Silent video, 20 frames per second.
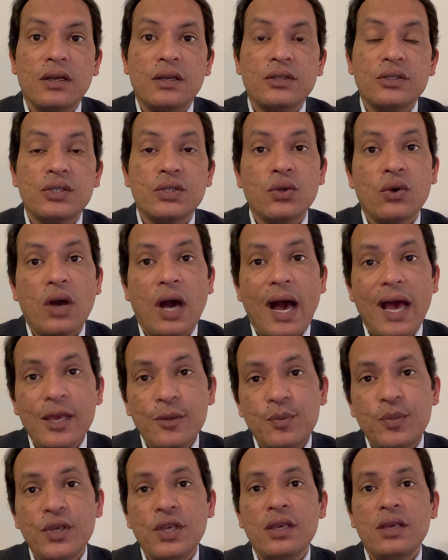So
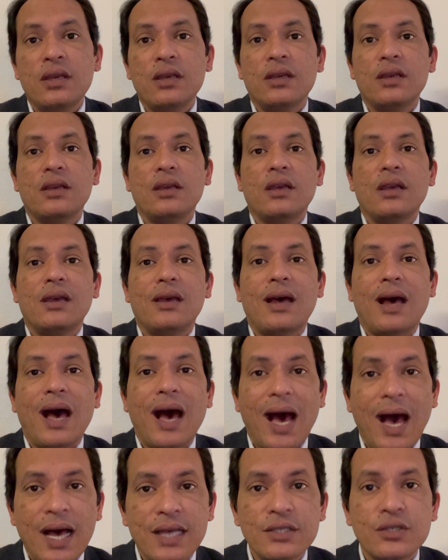IP
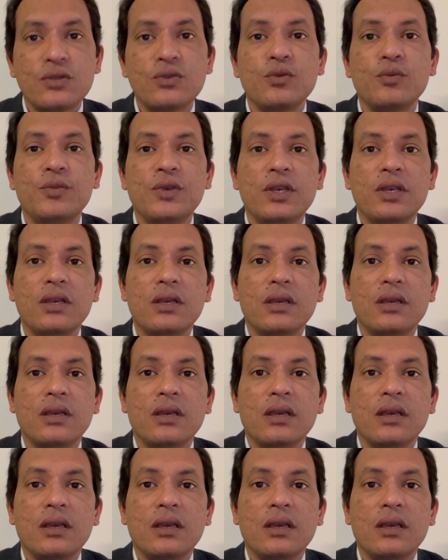has to be